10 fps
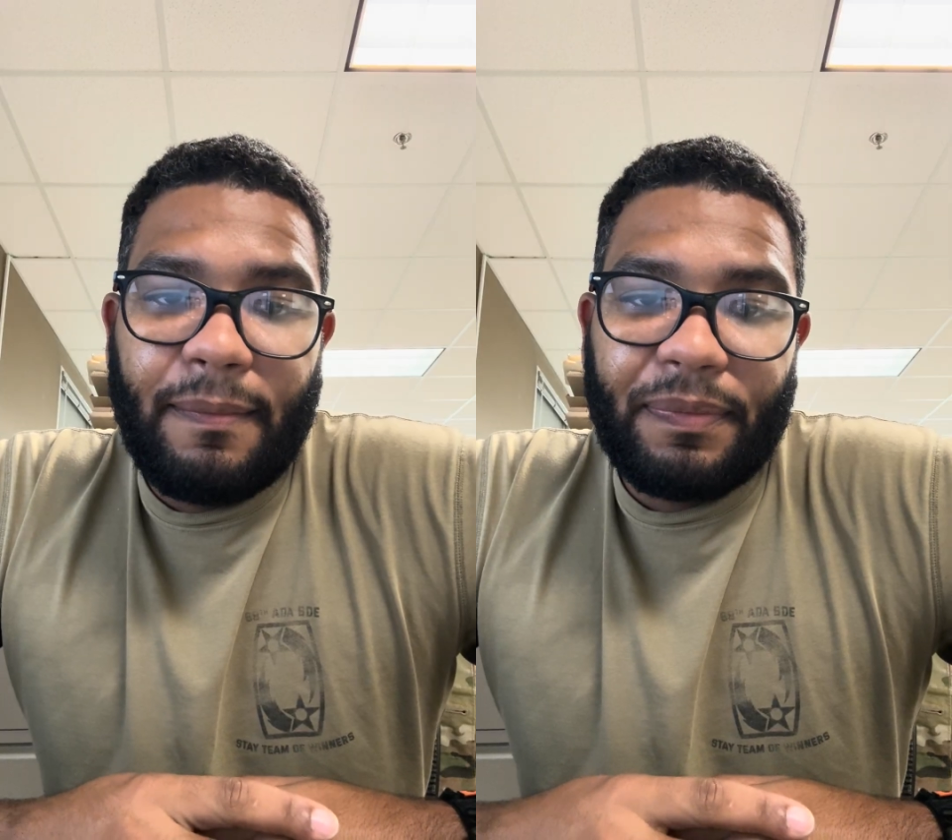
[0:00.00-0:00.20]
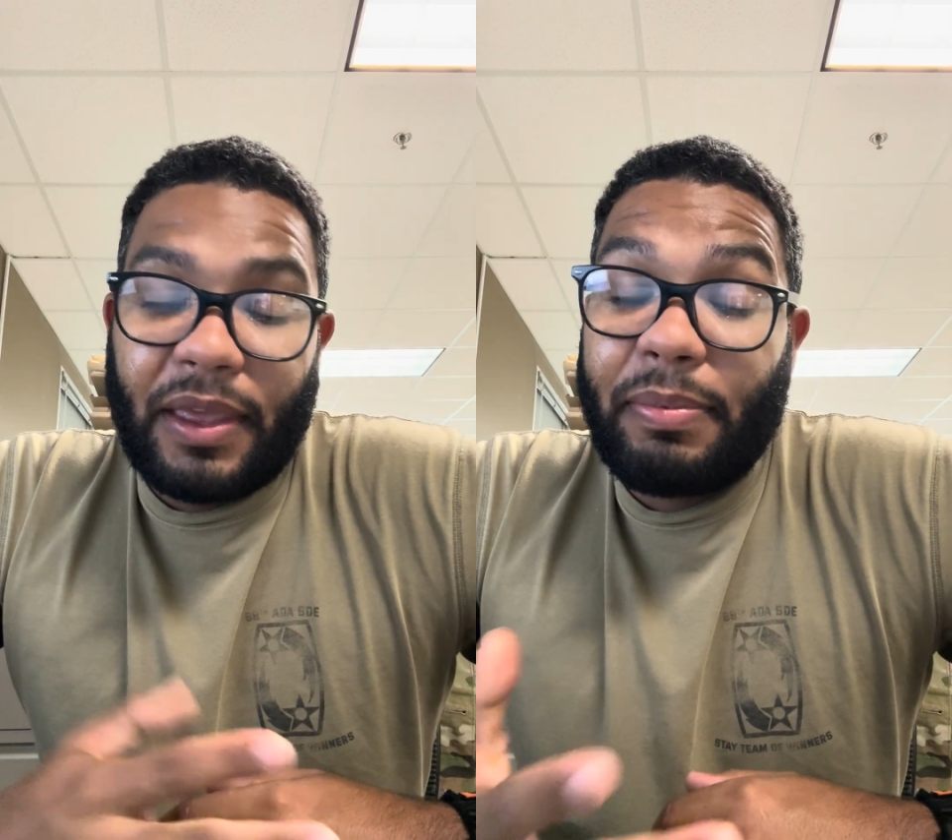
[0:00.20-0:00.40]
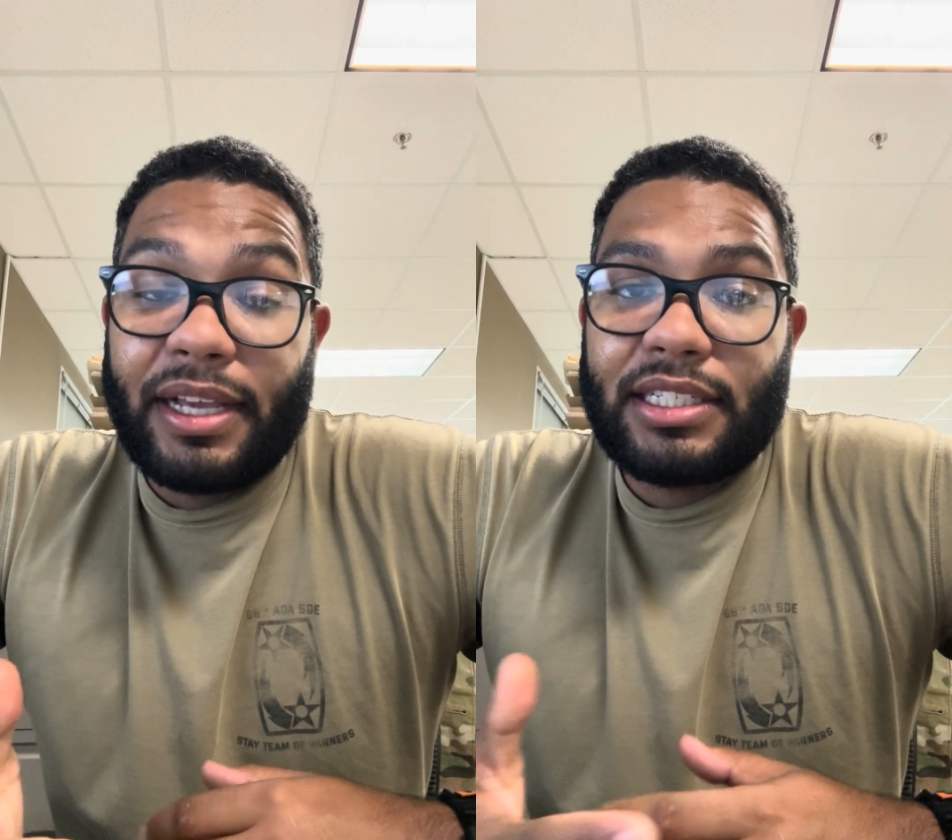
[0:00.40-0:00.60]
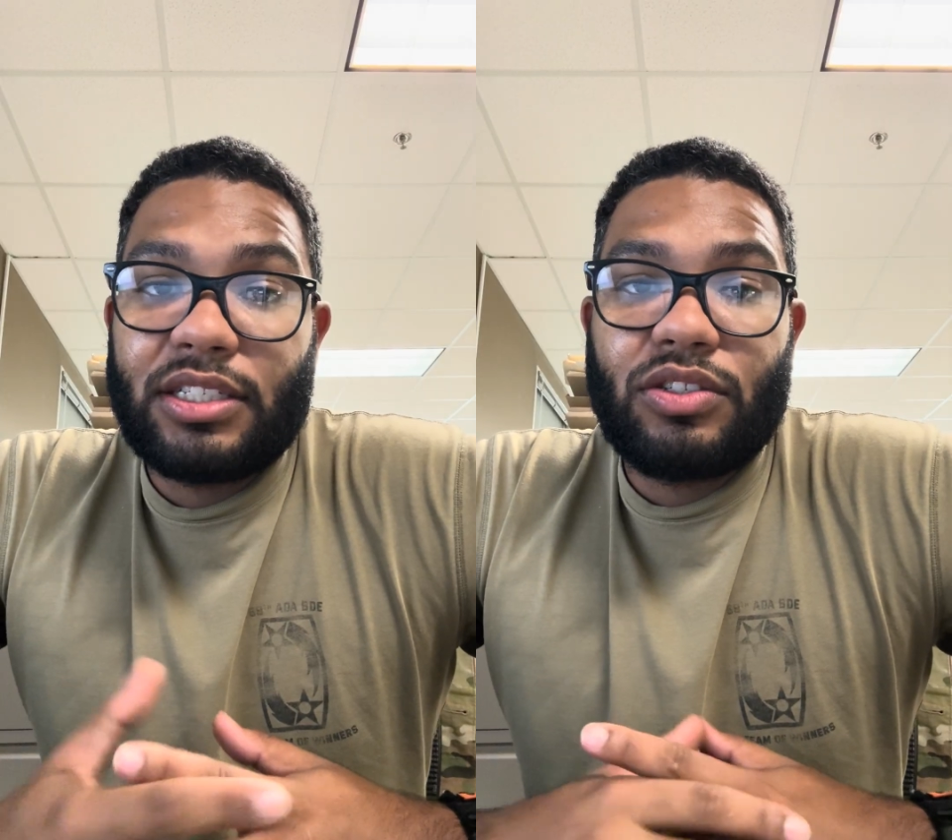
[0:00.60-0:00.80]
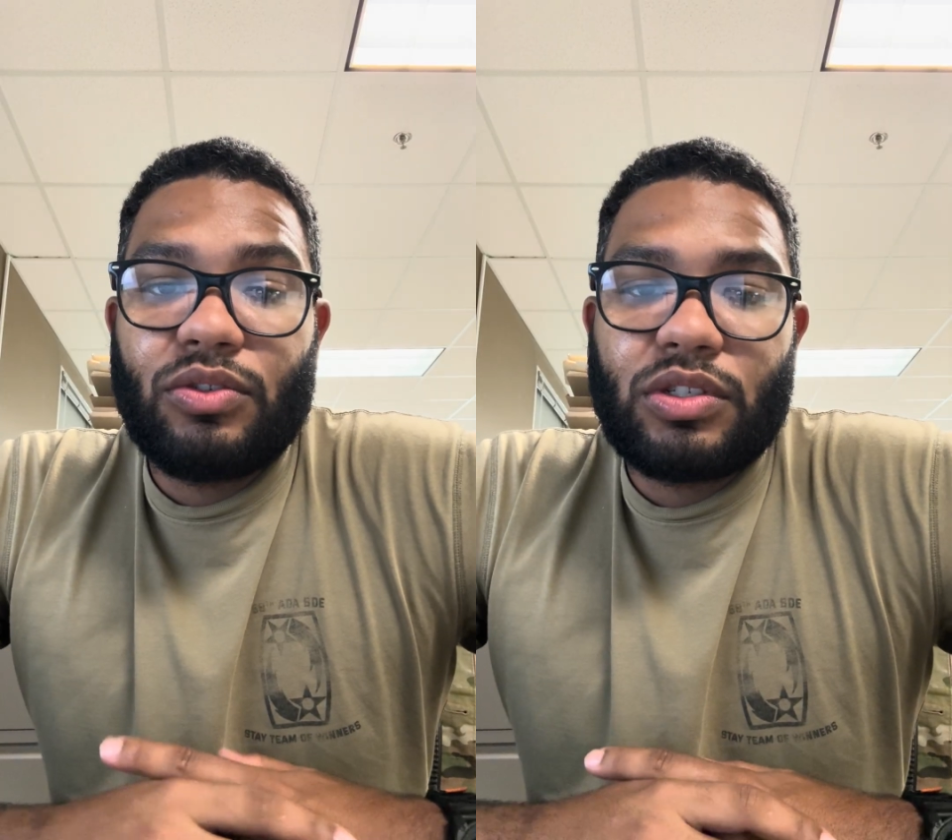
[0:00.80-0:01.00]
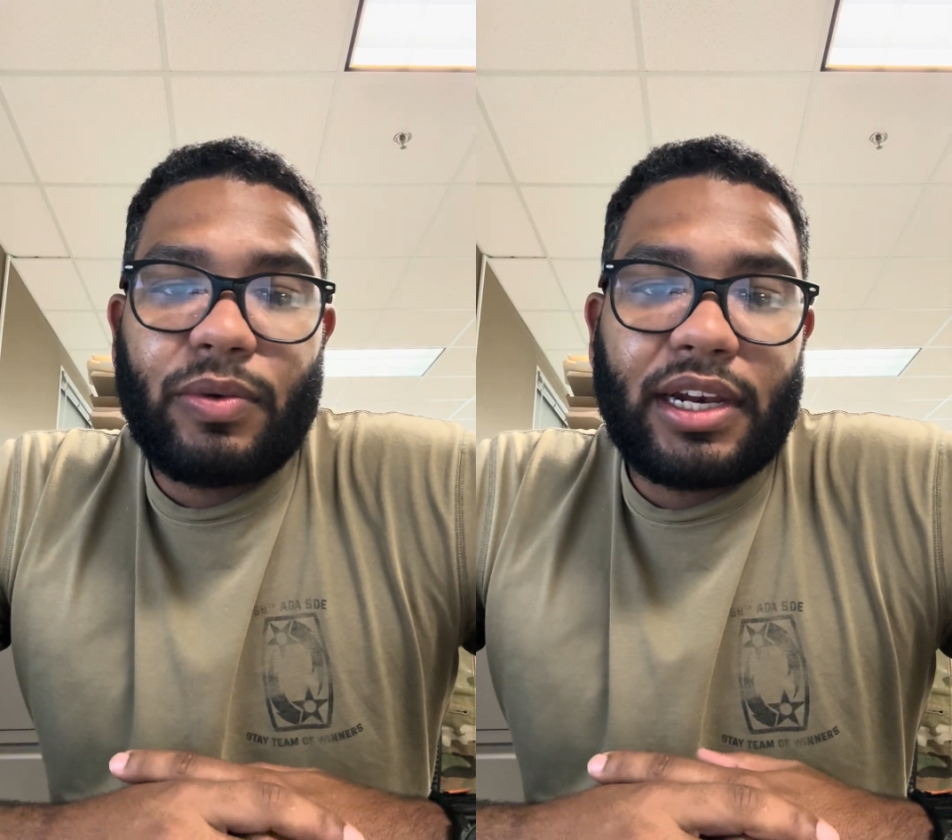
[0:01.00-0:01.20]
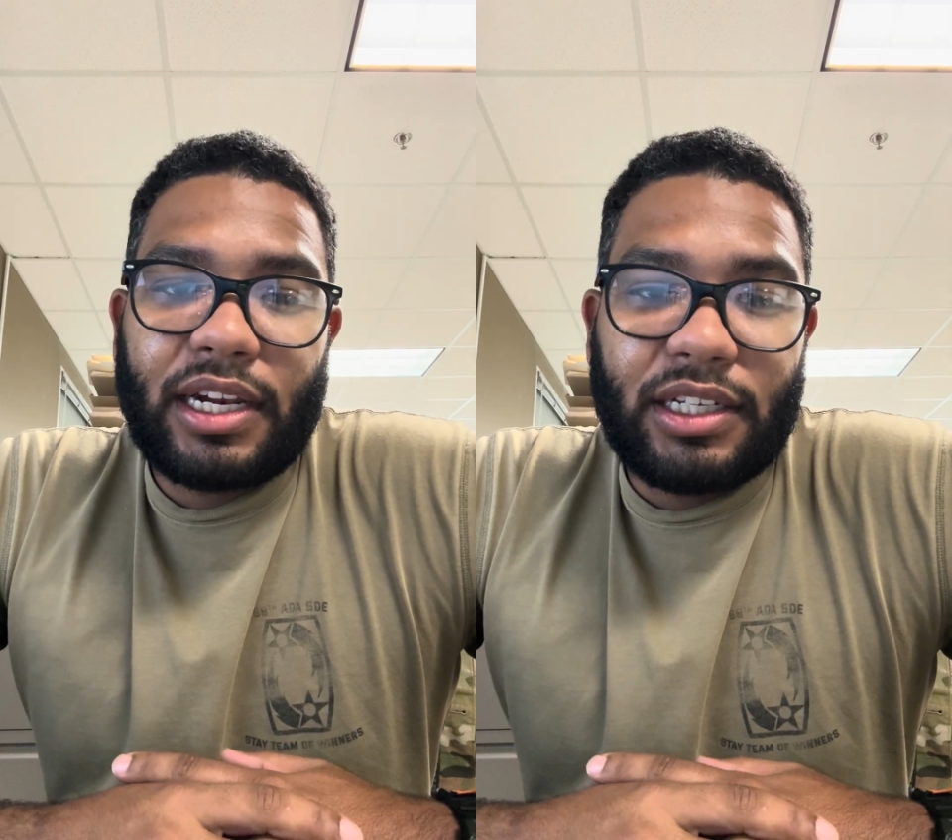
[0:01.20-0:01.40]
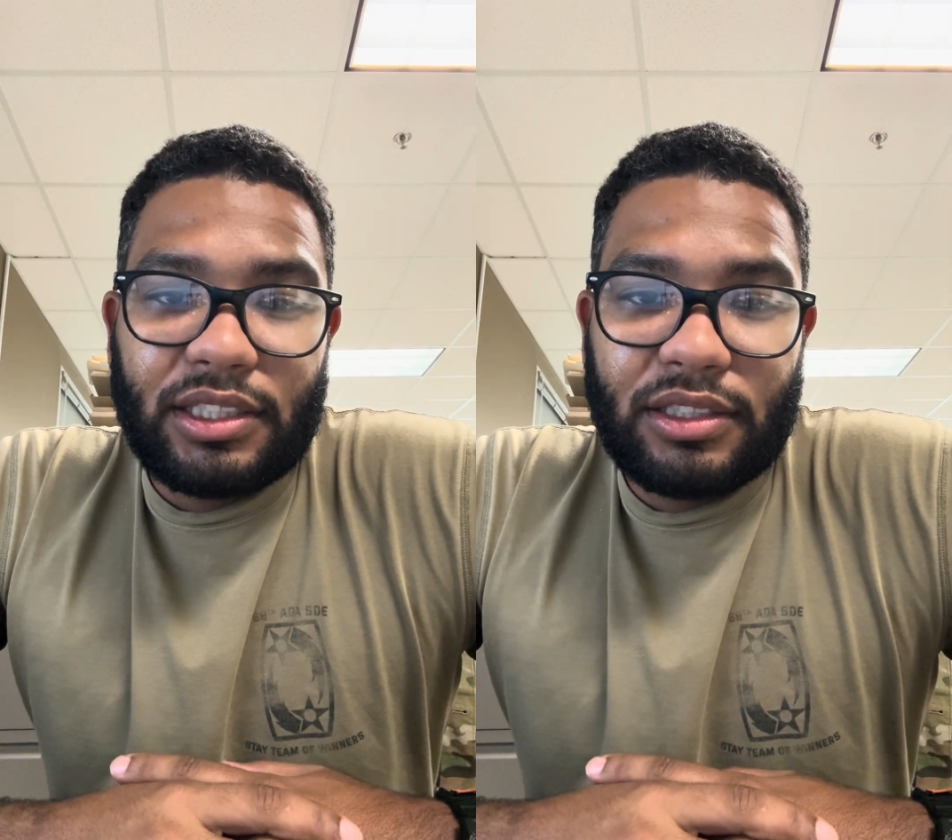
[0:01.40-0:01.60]
They pay attention to it, so why not
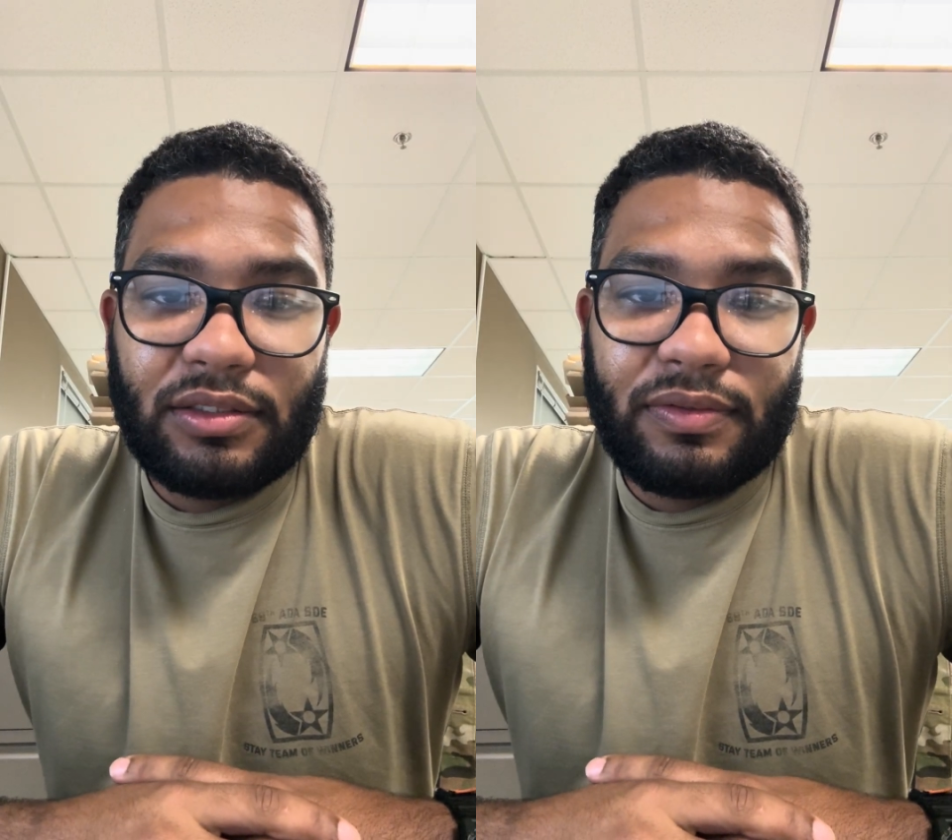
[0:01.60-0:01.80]
us?